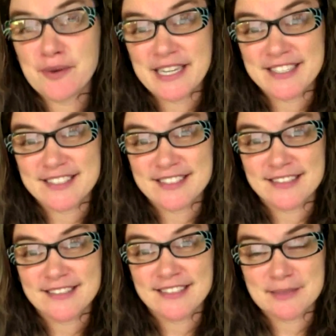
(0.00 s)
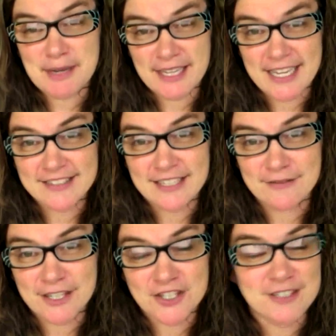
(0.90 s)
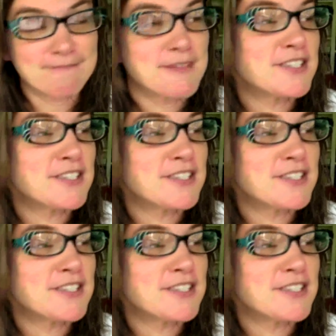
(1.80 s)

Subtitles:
weeks since my last confession,